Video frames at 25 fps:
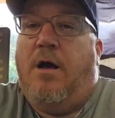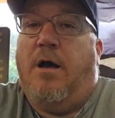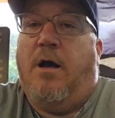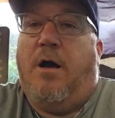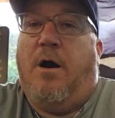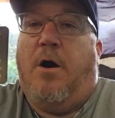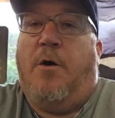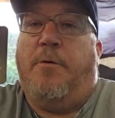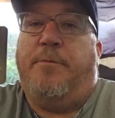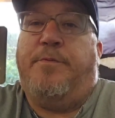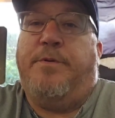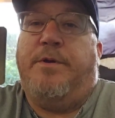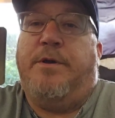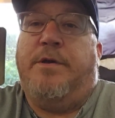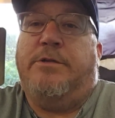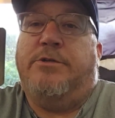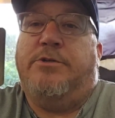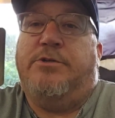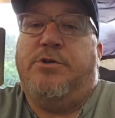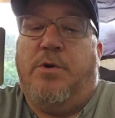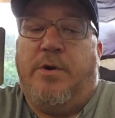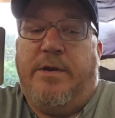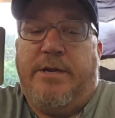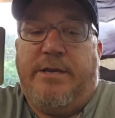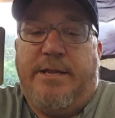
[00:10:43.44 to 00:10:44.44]
Hope you
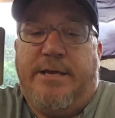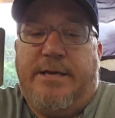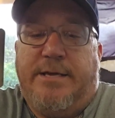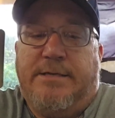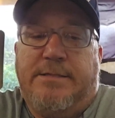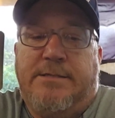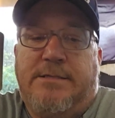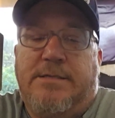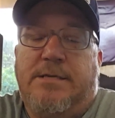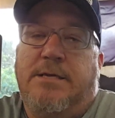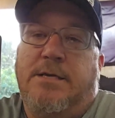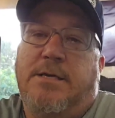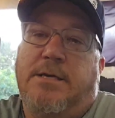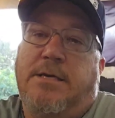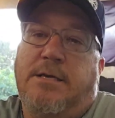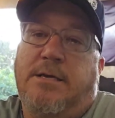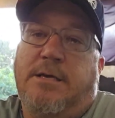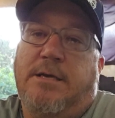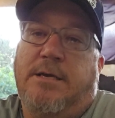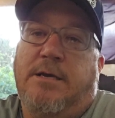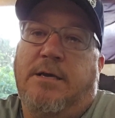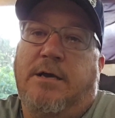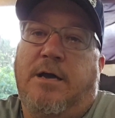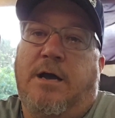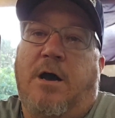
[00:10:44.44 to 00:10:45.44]
enjoyed this.
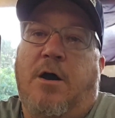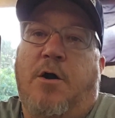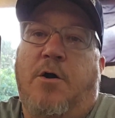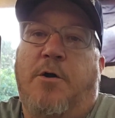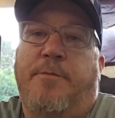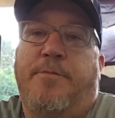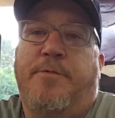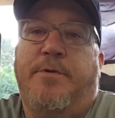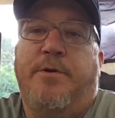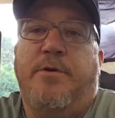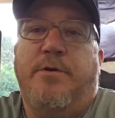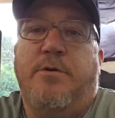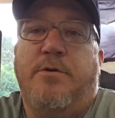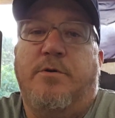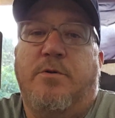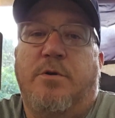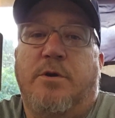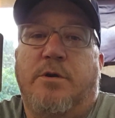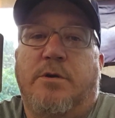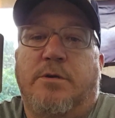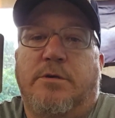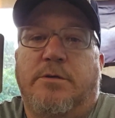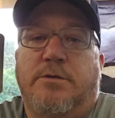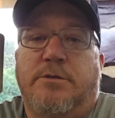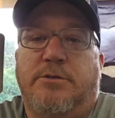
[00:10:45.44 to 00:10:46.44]
I hope you
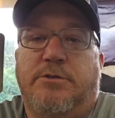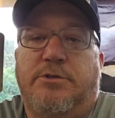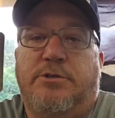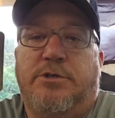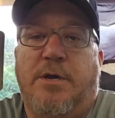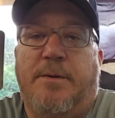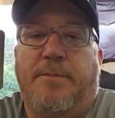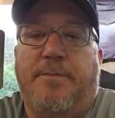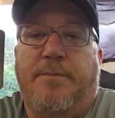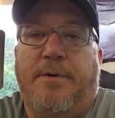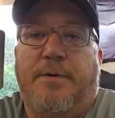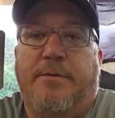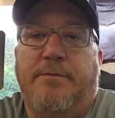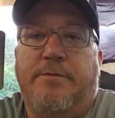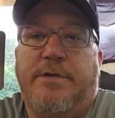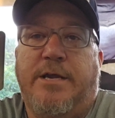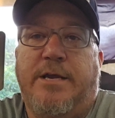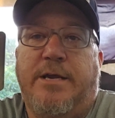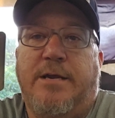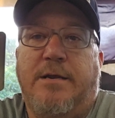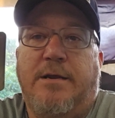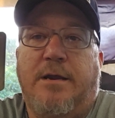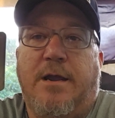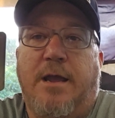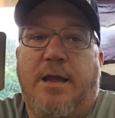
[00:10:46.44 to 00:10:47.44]
jump on
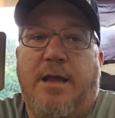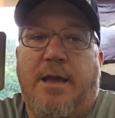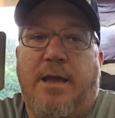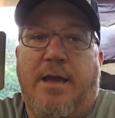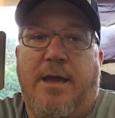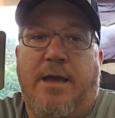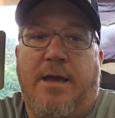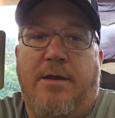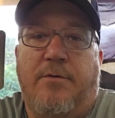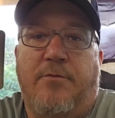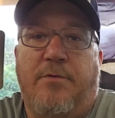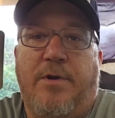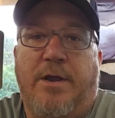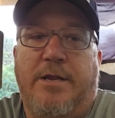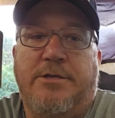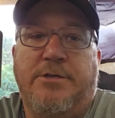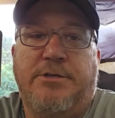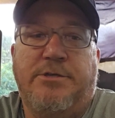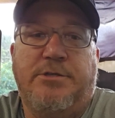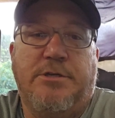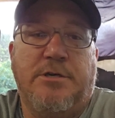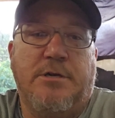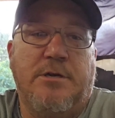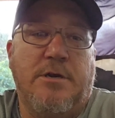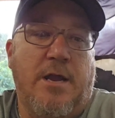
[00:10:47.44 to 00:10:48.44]
there and
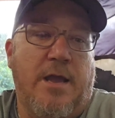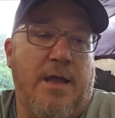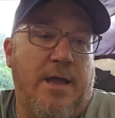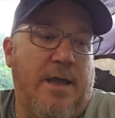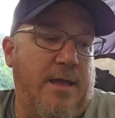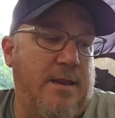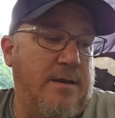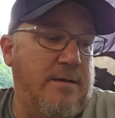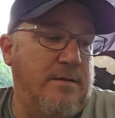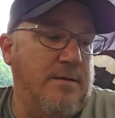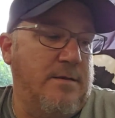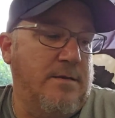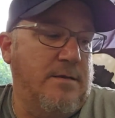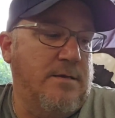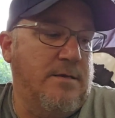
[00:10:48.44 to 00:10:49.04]
register and